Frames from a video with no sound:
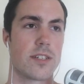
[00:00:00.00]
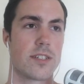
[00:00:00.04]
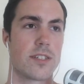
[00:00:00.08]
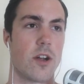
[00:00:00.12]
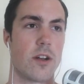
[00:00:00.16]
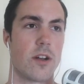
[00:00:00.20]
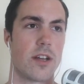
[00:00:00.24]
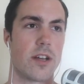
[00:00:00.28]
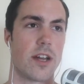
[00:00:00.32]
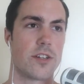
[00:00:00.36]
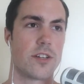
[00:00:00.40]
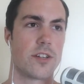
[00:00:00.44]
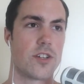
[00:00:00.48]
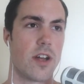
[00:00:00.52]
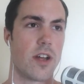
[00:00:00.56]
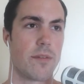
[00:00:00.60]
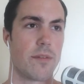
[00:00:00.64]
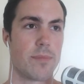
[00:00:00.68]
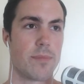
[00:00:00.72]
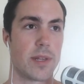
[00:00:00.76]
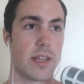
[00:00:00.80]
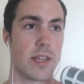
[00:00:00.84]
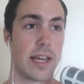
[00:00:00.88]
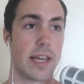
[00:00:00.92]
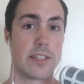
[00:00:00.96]
Sorry to cut you
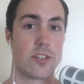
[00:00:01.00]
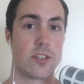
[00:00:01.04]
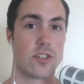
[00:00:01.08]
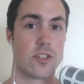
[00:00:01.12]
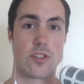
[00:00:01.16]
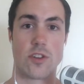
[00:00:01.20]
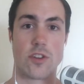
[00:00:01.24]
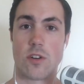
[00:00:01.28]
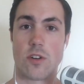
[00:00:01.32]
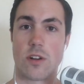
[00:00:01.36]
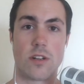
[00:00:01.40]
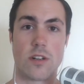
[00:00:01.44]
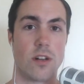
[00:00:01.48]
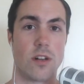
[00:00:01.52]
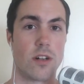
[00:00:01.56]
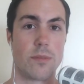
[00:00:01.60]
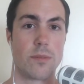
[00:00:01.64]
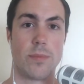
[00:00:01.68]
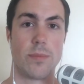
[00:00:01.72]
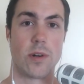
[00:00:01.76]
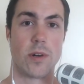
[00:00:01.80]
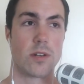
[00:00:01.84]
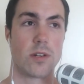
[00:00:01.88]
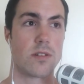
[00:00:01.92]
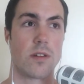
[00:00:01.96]
up, but dessert
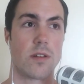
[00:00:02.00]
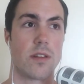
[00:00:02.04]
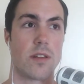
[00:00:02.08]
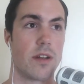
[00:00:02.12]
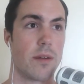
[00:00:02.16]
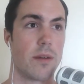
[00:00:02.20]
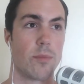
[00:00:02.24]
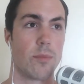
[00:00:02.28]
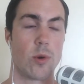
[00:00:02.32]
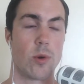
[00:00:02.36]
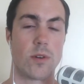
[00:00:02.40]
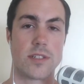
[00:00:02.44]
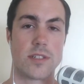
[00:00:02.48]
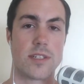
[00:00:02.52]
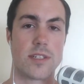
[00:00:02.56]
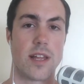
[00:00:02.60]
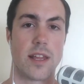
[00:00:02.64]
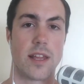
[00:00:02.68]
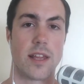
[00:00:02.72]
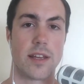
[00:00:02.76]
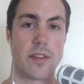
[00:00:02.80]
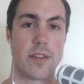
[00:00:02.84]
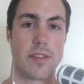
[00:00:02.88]
cookbooks are the number one selling